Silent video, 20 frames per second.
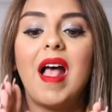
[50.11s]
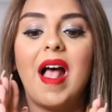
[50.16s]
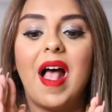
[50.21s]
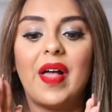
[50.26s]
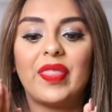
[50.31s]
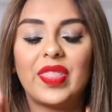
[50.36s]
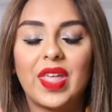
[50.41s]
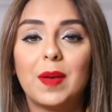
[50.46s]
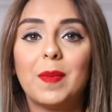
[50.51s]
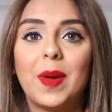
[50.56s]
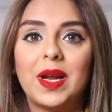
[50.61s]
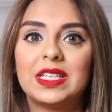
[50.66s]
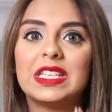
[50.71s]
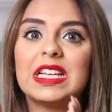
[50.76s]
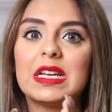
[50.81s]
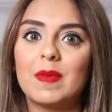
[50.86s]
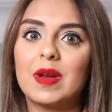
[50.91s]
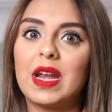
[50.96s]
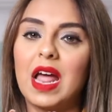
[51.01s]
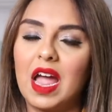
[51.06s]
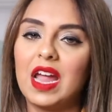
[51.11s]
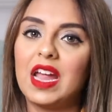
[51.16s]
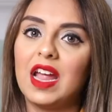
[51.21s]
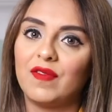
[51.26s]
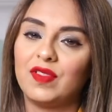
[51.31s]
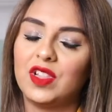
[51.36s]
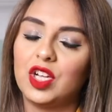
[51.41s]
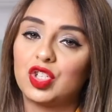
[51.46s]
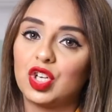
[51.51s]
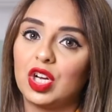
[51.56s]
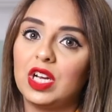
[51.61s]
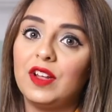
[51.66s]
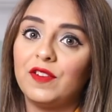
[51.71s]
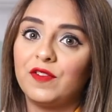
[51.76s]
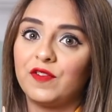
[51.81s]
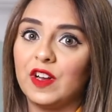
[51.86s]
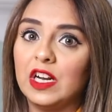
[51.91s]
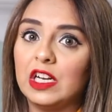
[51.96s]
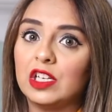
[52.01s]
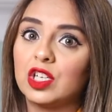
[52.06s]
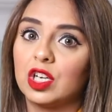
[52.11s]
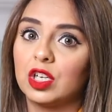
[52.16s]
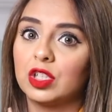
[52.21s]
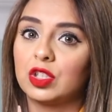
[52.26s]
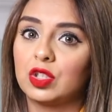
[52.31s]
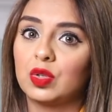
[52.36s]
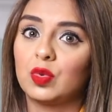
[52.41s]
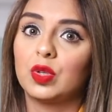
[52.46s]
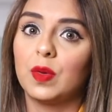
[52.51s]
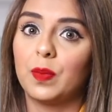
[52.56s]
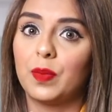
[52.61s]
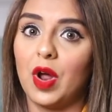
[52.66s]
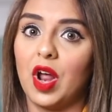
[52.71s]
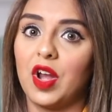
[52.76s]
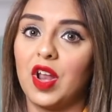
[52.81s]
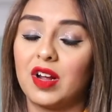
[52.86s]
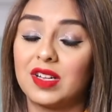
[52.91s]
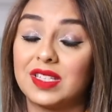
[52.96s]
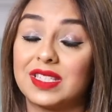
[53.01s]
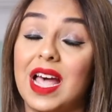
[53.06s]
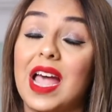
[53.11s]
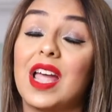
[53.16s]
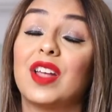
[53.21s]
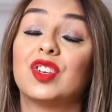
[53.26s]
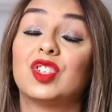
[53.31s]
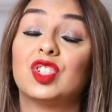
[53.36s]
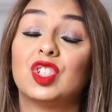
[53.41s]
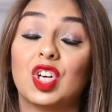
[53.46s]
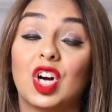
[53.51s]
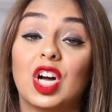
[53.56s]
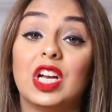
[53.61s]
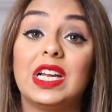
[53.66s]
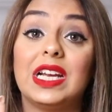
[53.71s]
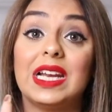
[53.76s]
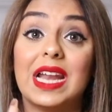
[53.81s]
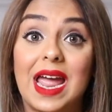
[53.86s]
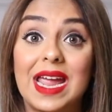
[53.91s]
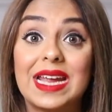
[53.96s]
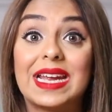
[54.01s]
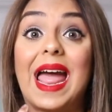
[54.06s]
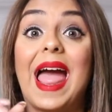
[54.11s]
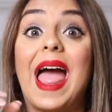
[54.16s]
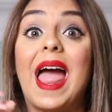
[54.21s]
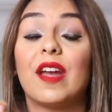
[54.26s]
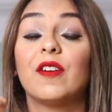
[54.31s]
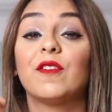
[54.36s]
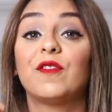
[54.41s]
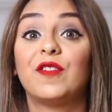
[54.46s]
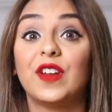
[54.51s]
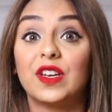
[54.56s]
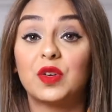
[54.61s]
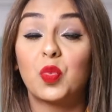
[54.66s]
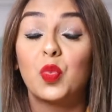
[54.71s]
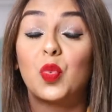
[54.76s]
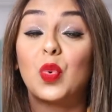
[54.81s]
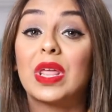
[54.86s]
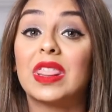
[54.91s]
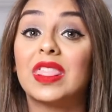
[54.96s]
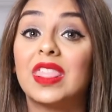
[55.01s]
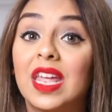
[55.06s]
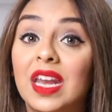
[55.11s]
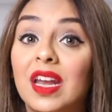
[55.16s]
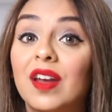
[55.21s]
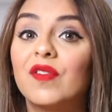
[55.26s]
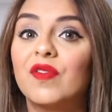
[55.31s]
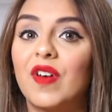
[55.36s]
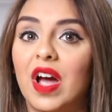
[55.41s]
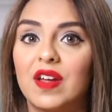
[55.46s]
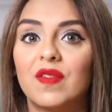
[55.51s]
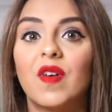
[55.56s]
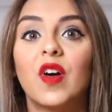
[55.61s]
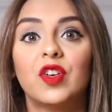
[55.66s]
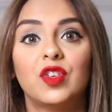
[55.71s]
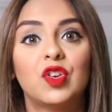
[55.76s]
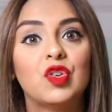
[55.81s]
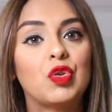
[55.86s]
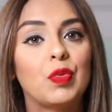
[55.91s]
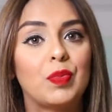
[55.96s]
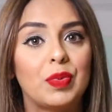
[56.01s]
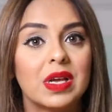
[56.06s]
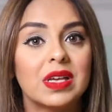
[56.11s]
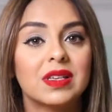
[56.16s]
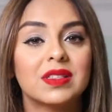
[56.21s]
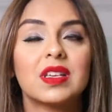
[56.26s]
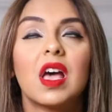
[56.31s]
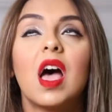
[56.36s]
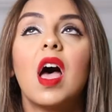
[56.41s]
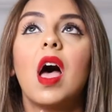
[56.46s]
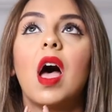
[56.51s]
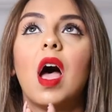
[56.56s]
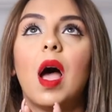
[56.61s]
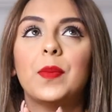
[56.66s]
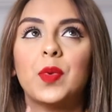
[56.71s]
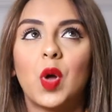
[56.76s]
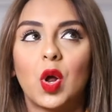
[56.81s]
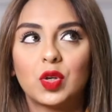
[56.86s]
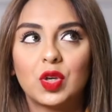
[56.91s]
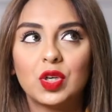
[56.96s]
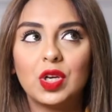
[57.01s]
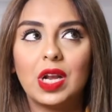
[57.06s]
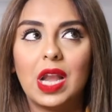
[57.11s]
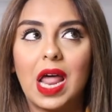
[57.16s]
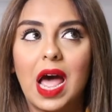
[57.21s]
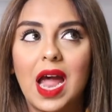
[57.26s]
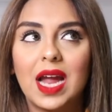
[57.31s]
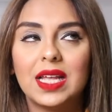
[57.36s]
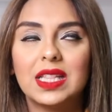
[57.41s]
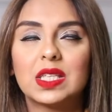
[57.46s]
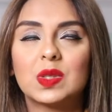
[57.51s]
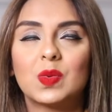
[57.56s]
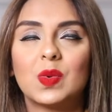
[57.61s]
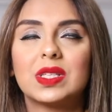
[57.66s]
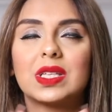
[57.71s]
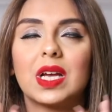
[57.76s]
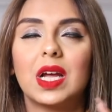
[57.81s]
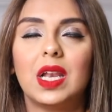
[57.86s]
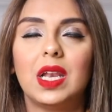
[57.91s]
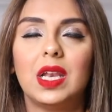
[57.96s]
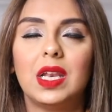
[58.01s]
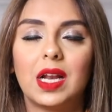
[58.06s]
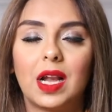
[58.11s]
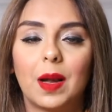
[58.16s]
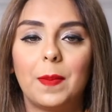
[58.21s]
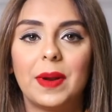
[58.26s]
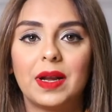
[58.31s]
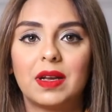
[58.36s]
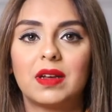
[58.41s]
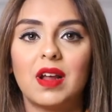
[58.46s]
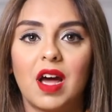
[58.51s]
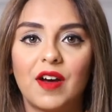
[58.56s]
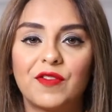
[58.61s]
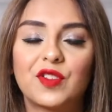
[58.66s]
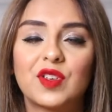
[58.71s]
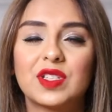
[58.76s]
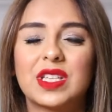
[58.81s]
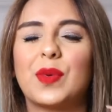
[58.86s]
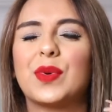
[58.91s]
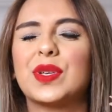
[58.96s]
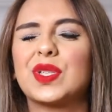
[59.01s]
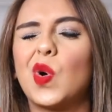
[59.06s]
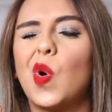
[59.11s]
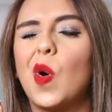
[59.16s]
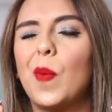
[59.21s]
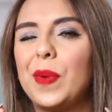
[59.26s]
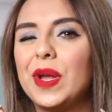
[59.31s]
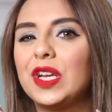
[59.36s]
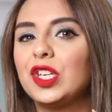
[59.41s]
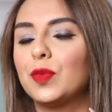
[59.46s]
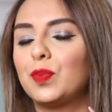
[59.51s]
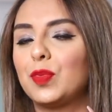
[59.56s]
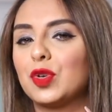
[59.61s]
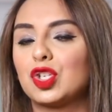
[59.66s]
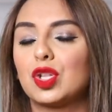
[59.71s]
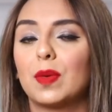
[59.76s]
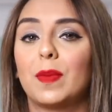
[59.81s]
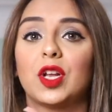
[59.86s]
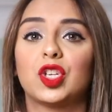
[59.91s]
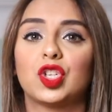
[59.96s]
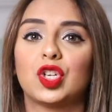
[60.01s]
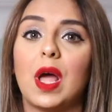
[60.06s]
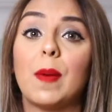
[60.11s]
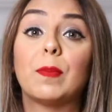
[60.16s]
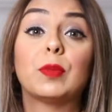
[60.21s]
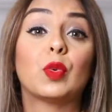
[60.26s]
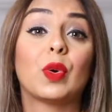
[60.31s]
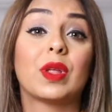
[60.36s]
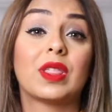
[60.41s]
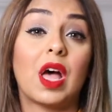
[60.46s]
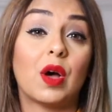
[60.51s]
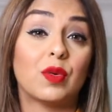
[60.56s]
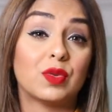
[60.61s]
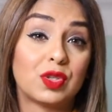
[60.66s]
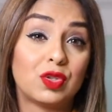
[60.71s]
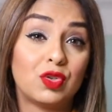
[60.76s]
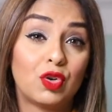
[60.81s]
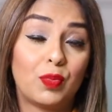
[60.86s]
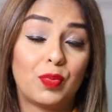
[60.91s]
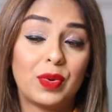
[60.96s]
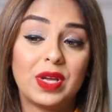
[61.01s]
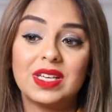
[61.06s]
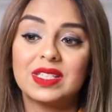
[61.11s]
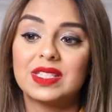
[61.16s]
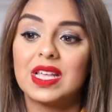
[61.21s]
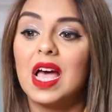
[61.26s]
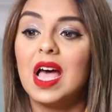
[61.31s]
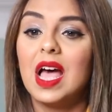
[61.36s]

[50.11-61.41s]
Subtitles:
And then my team and I have literally filtered through the products I really like and fit within 500 rupees. I'm not gonna lie, this was a little bit tough because I was hoping to push the budget up to 1000 rupees.